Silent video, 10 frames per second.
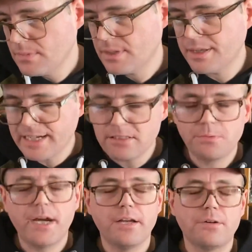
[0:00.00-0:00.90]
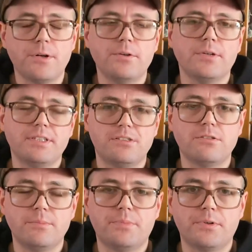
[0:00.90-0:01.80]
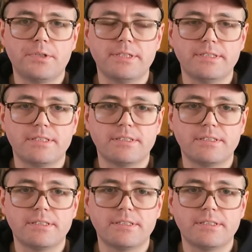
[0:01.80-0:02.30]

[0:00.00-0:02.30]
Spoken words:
that's why a chrono is so important.